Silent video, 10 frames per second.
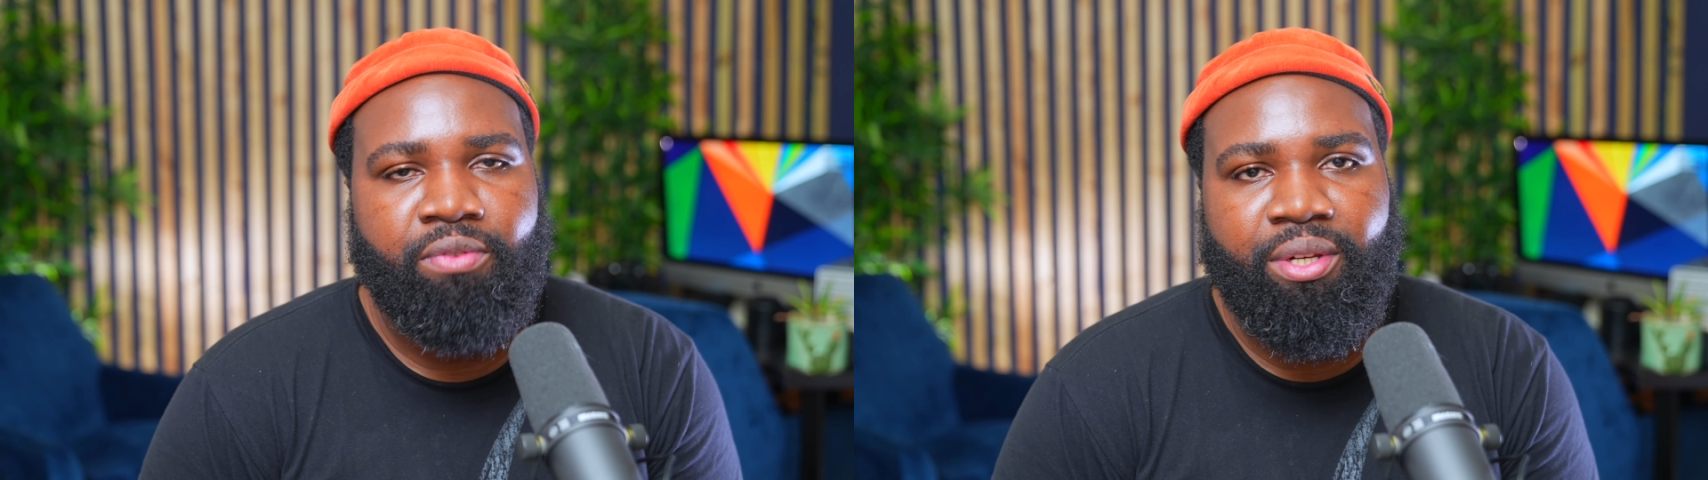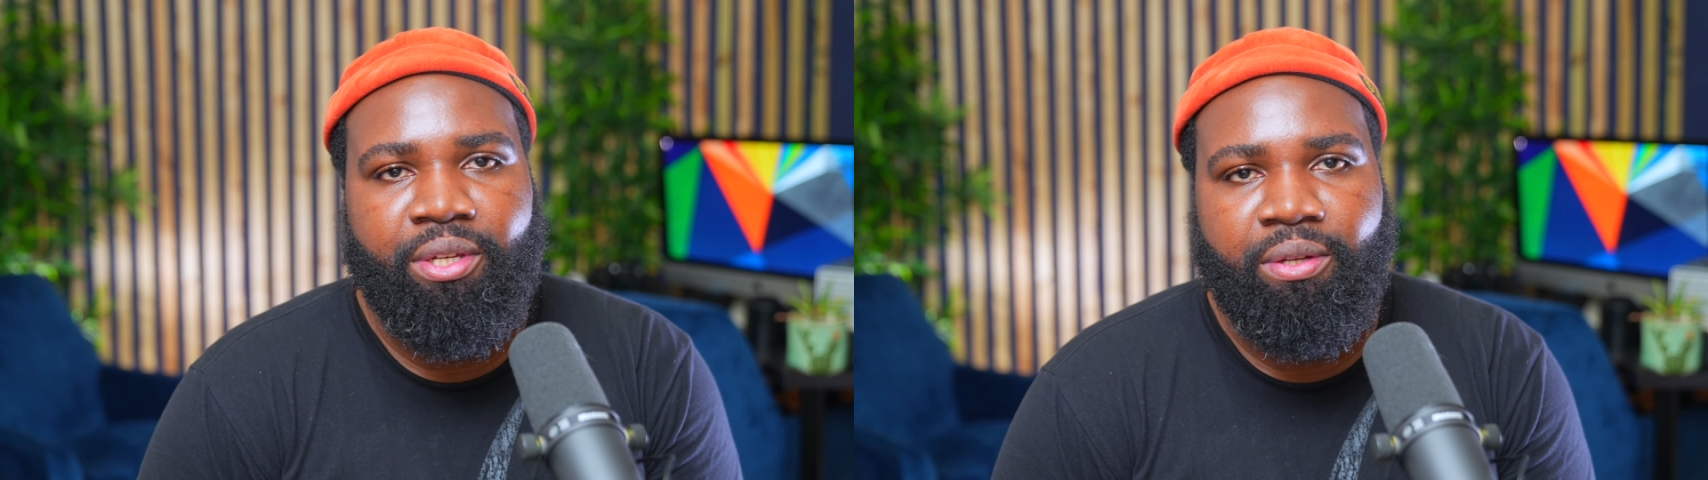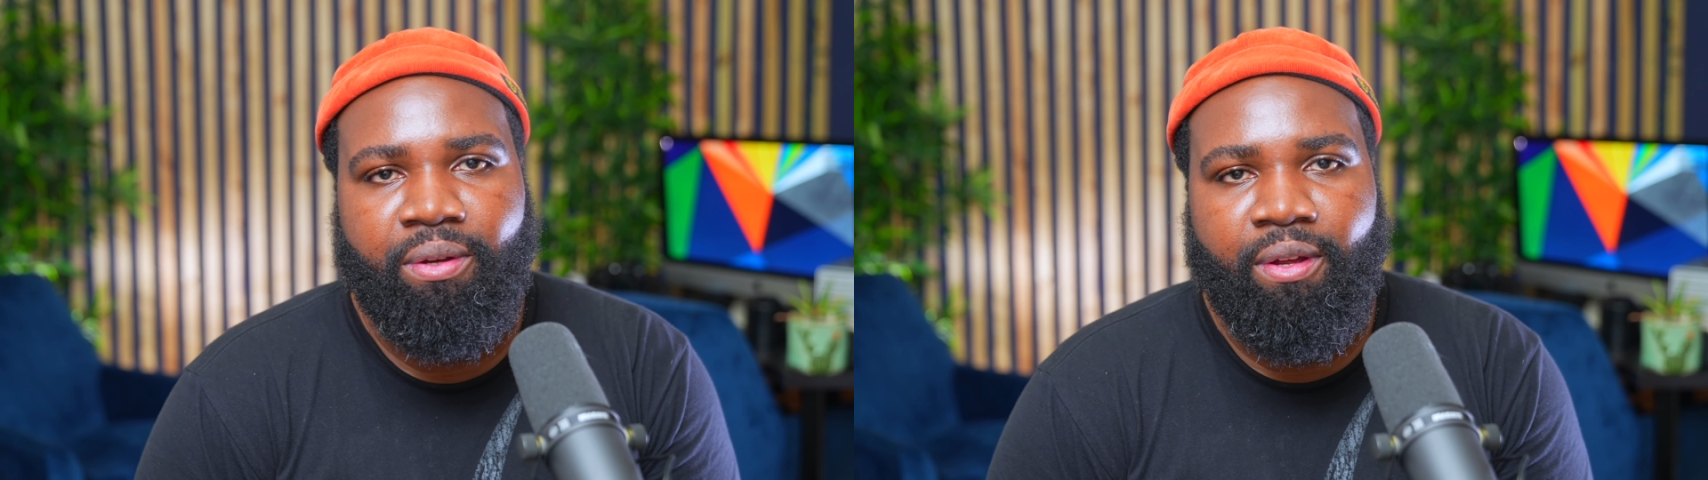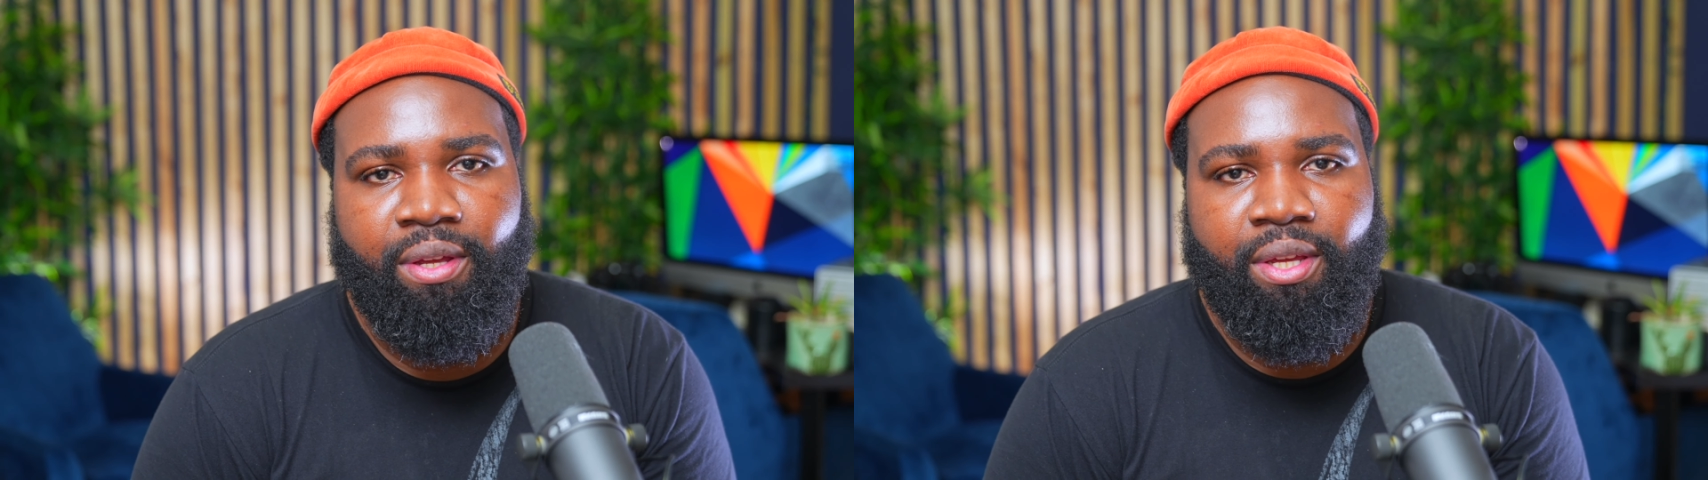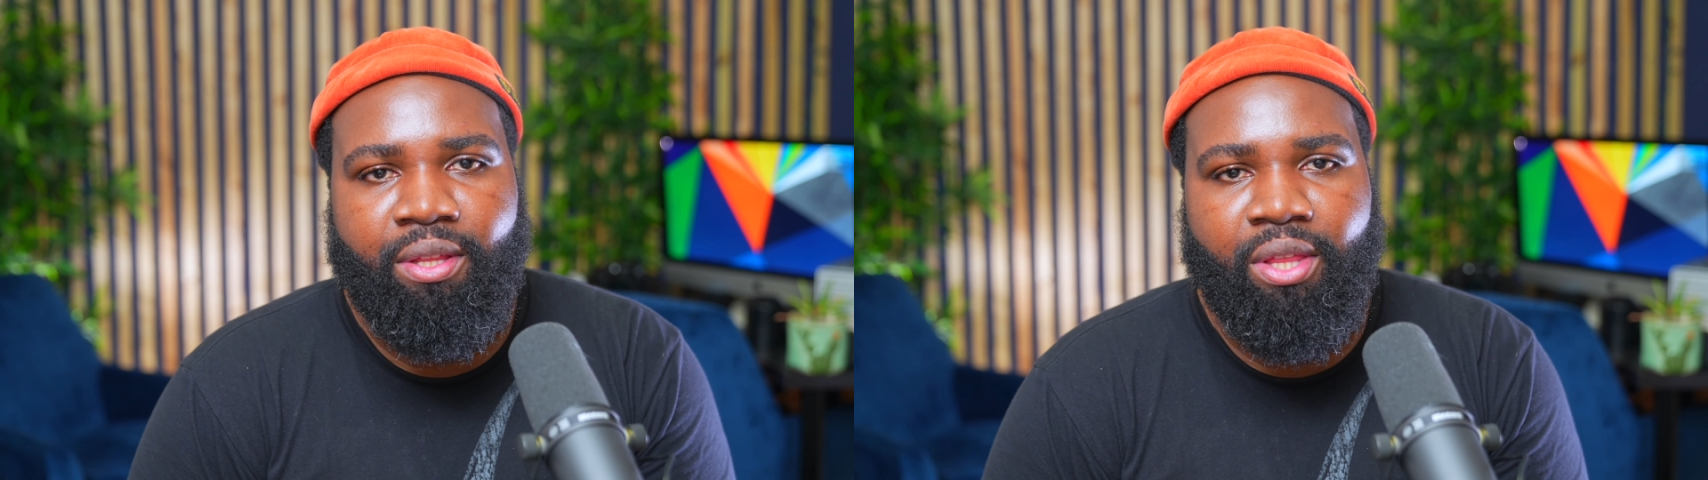video
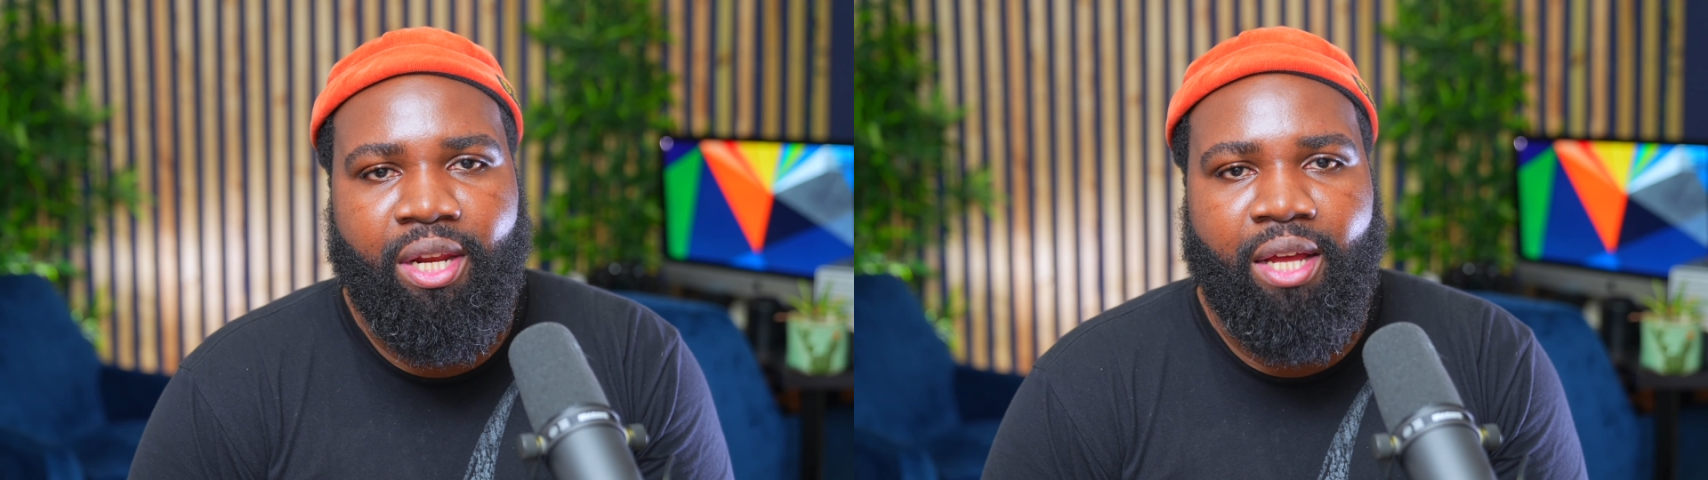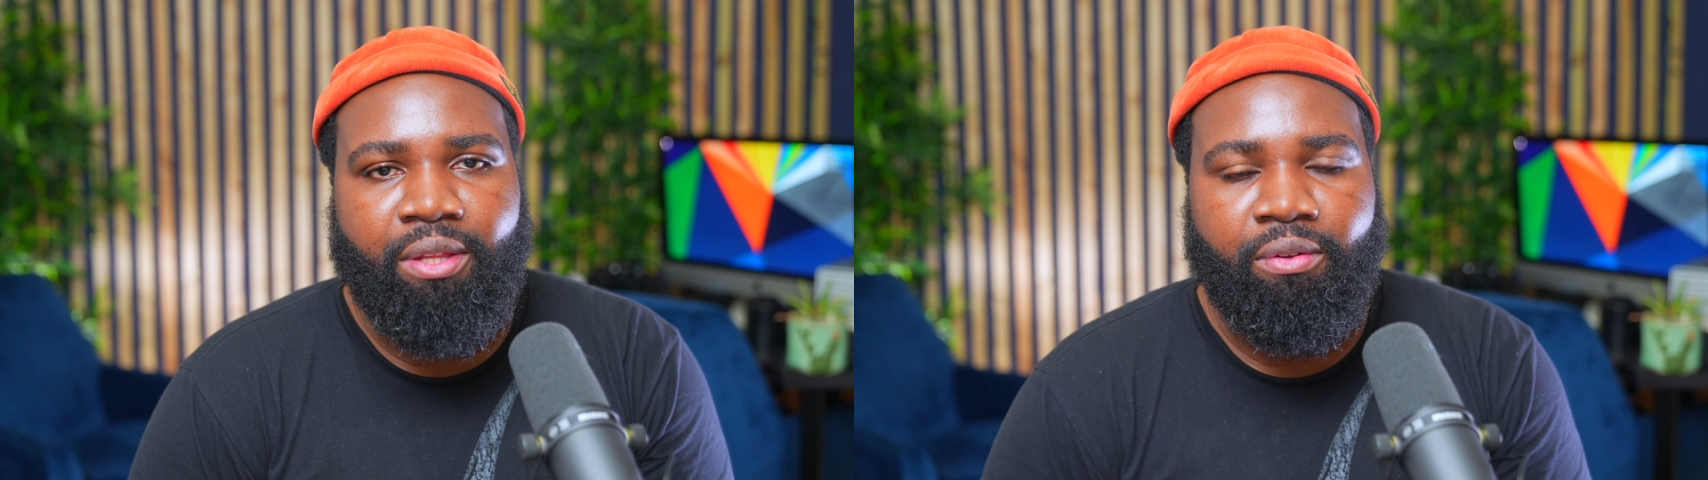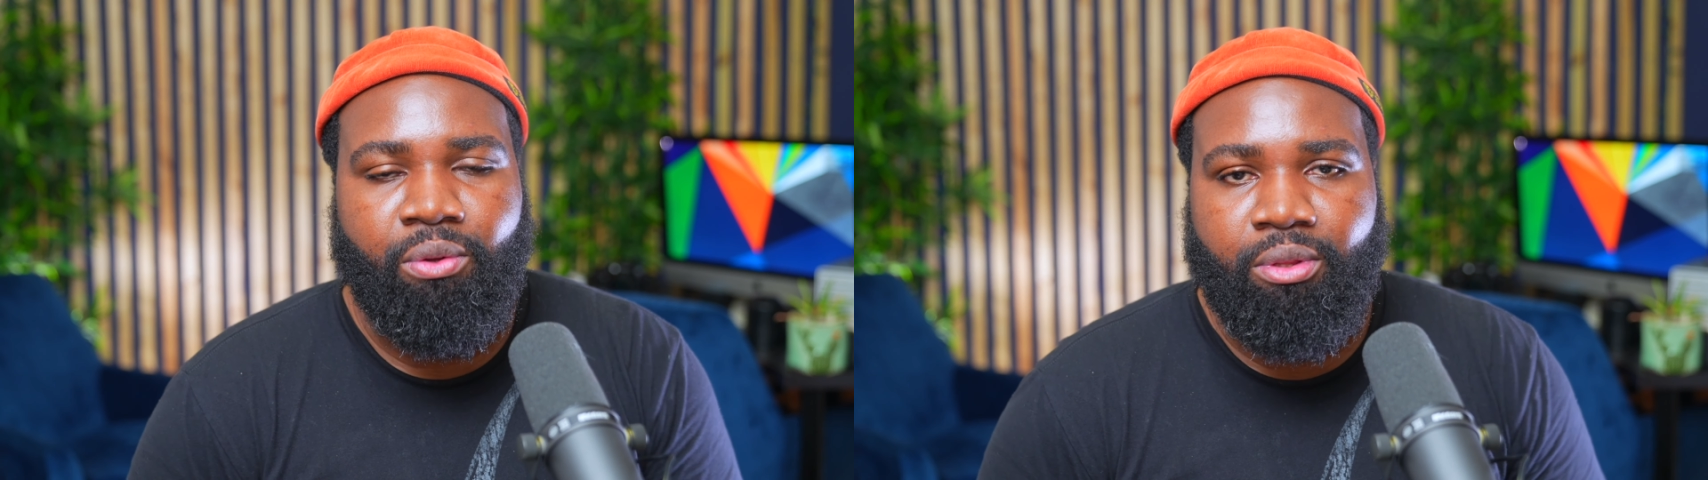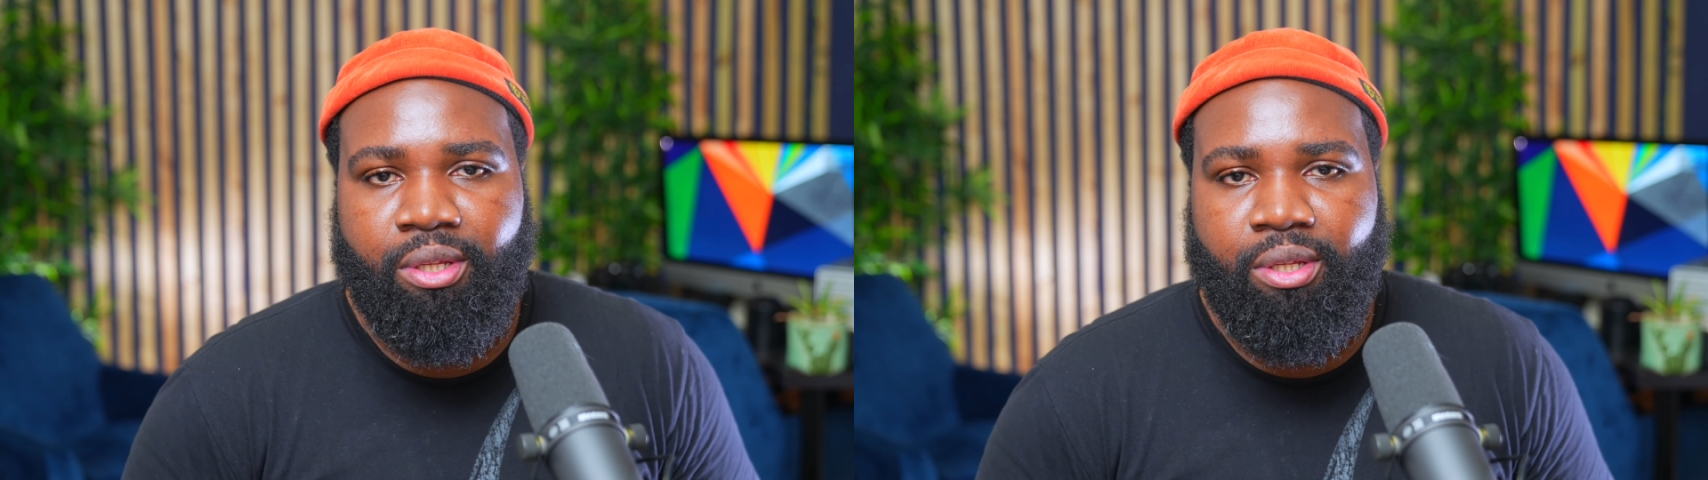that I, the,